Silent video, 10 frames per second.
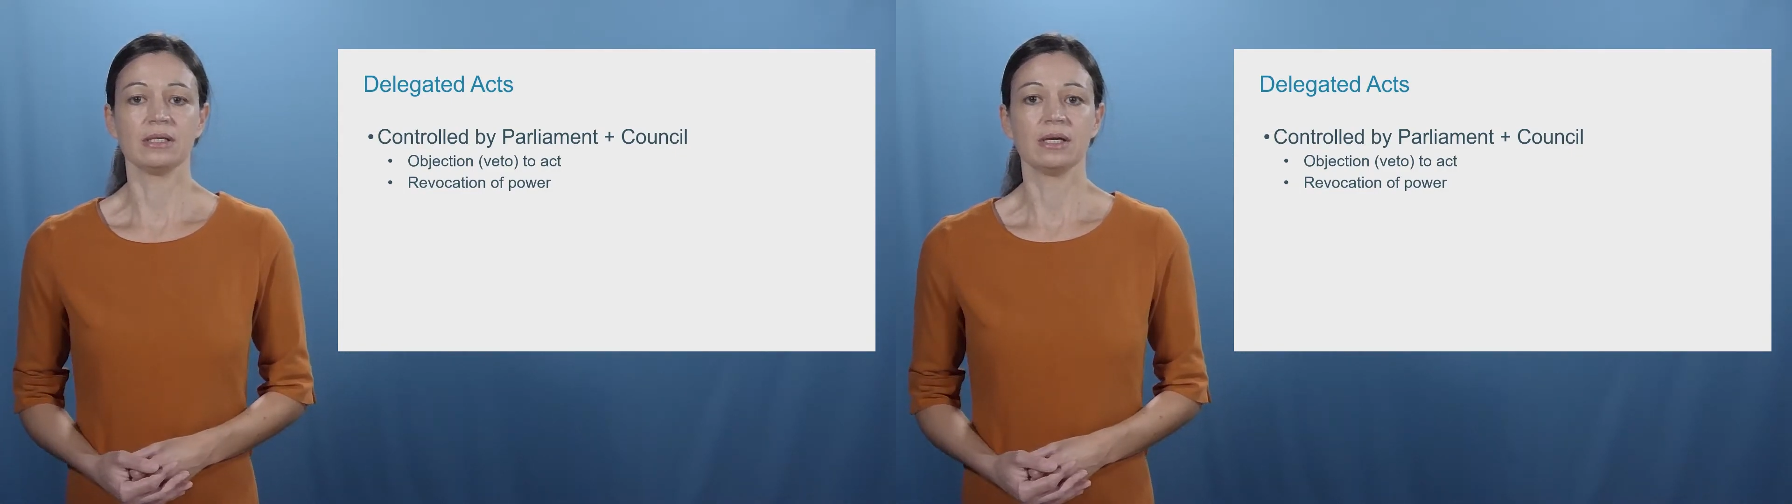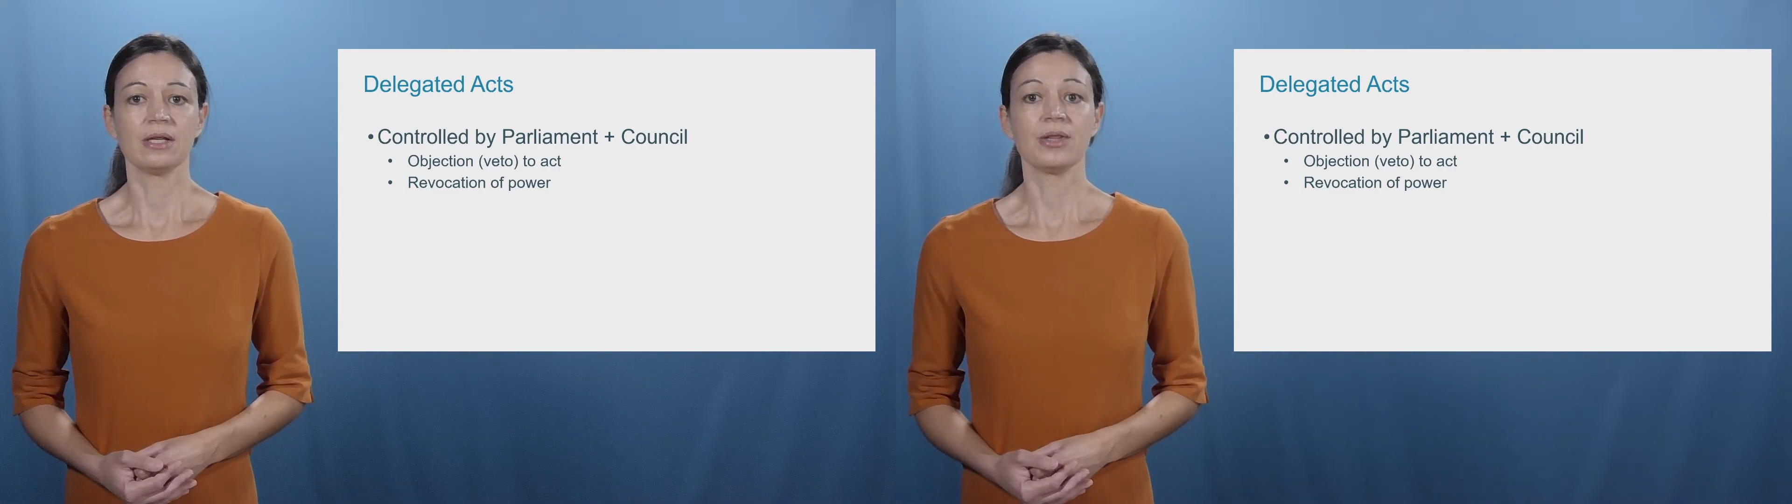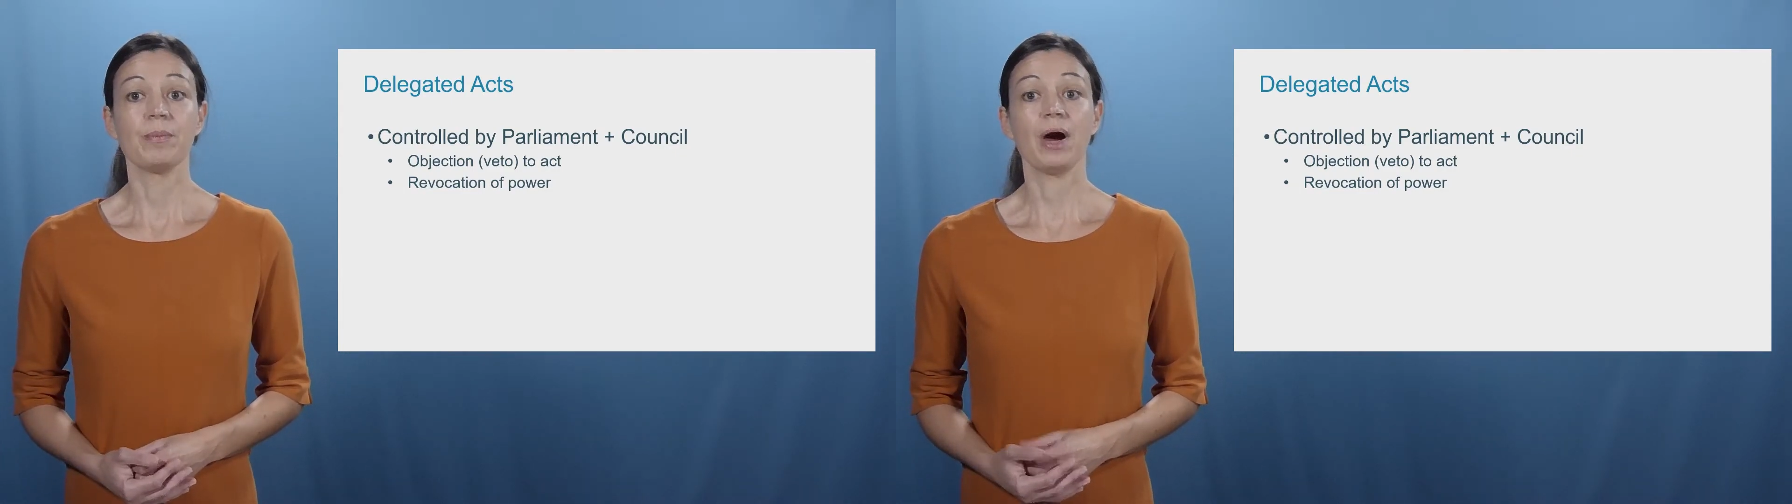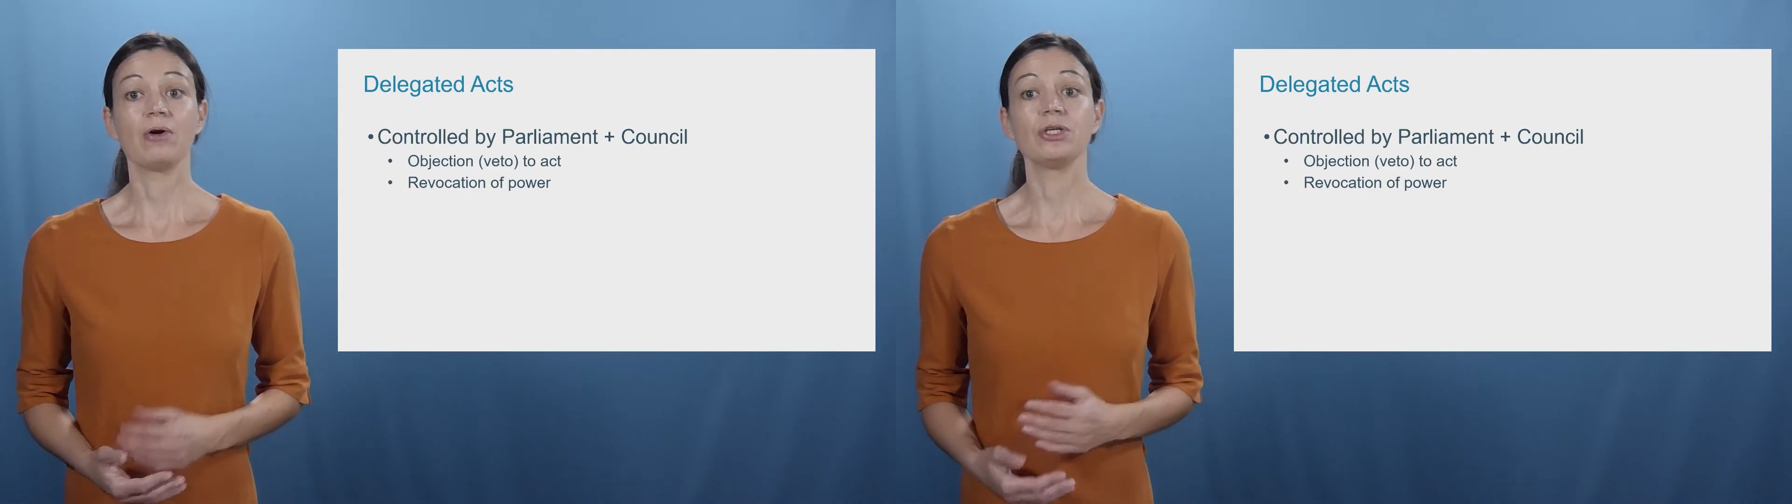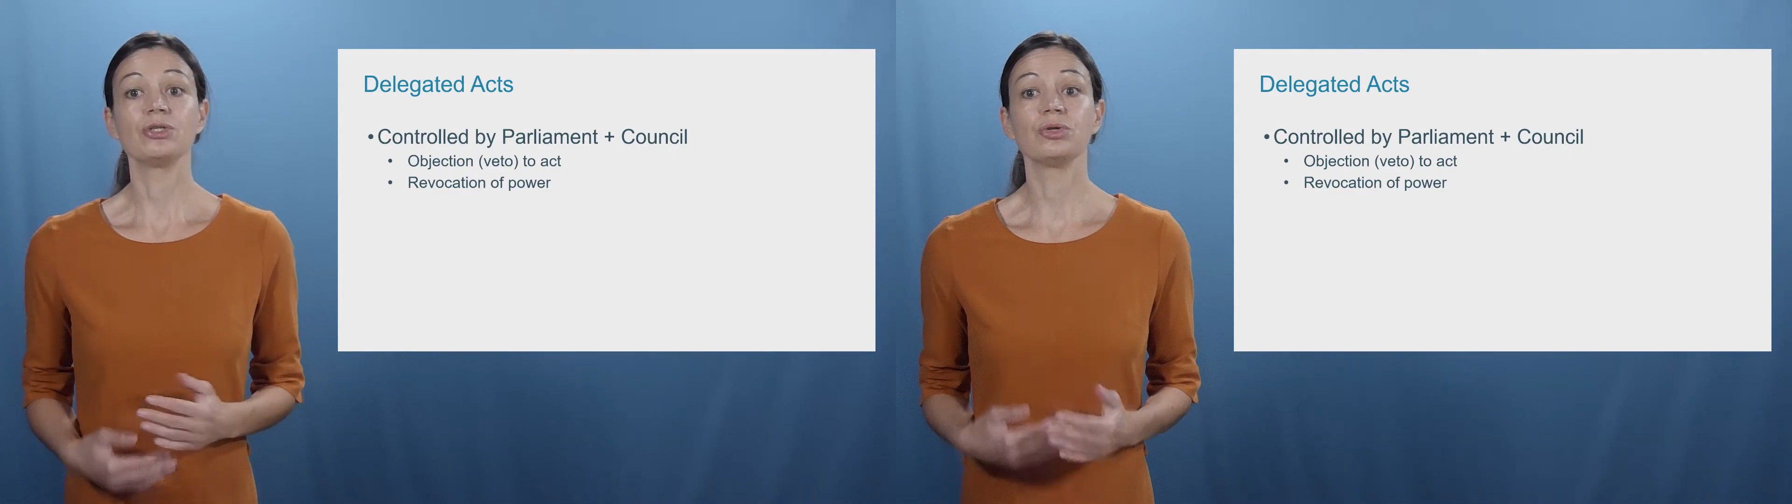the power
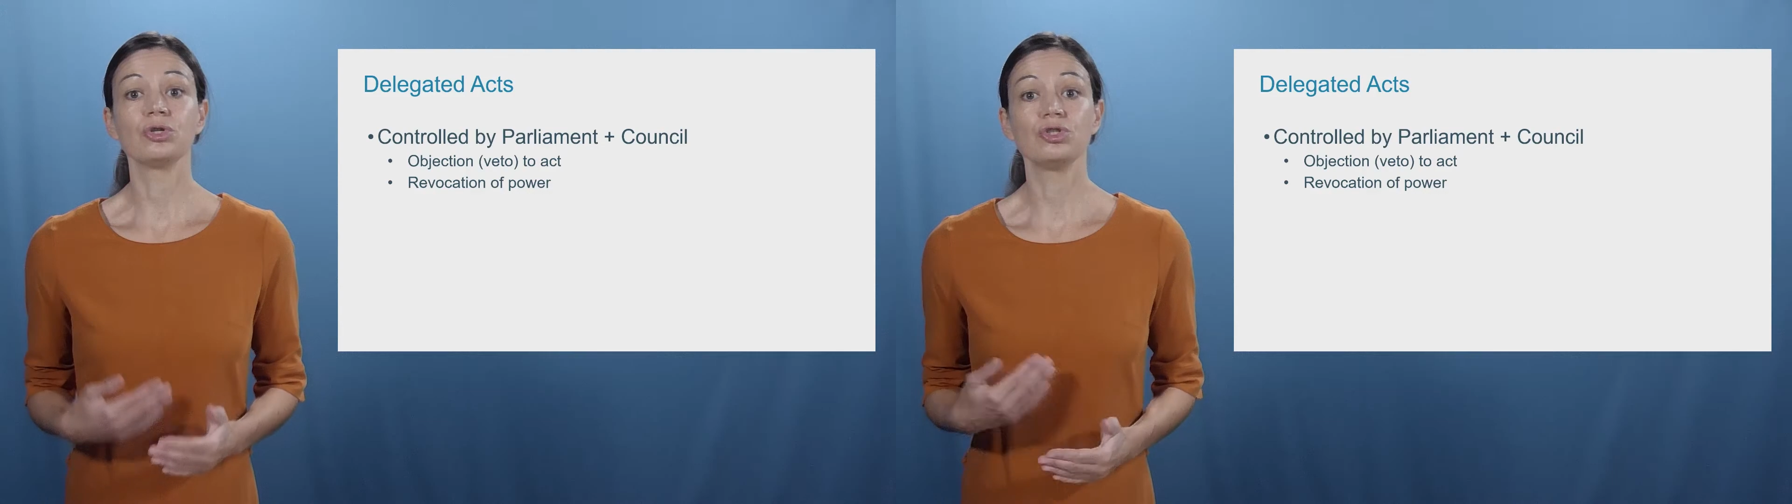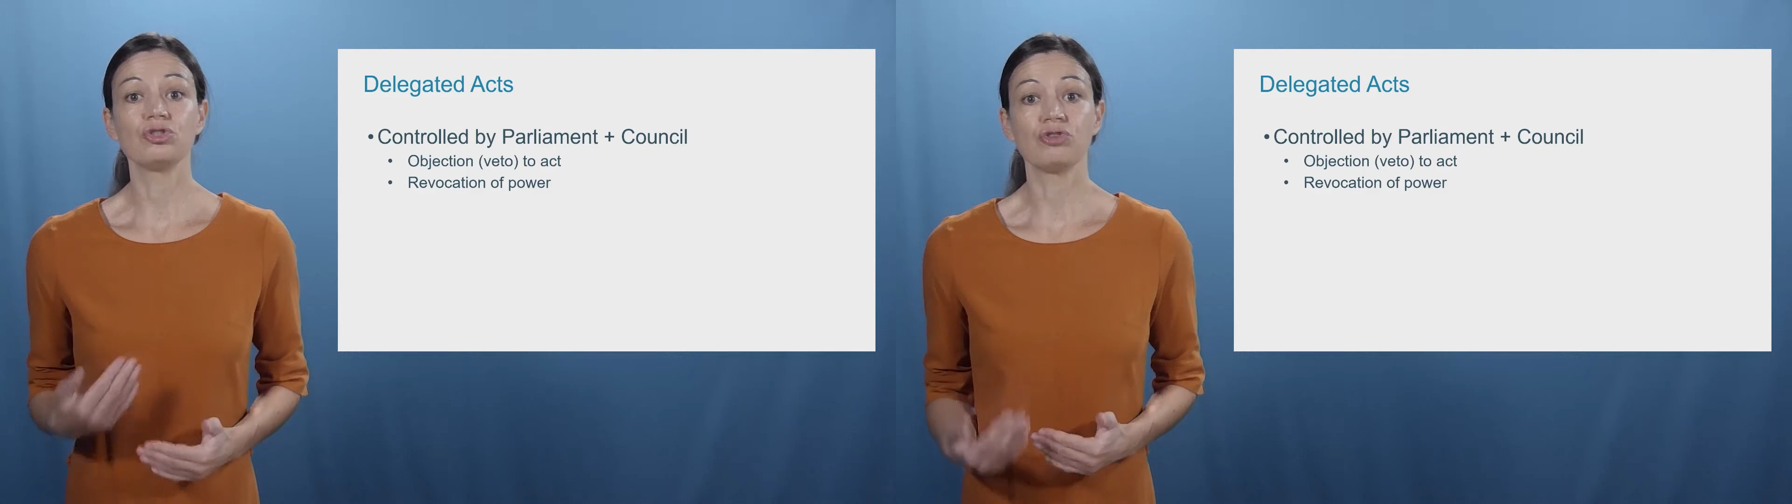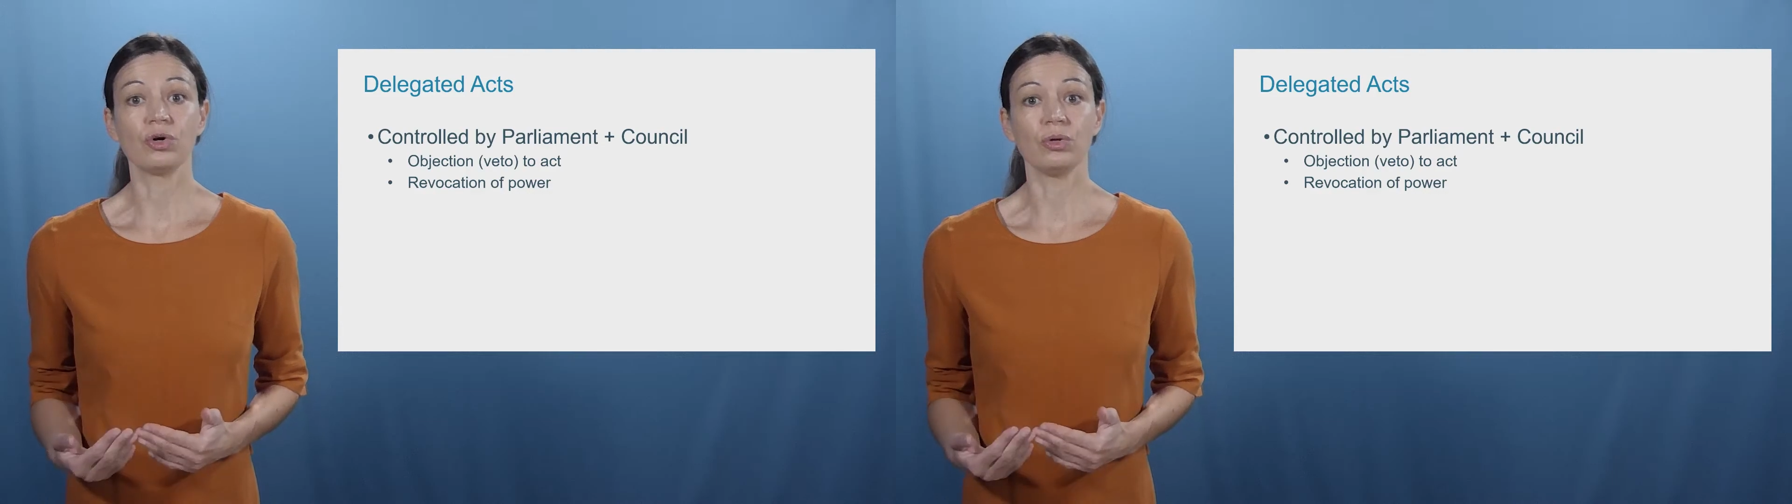to control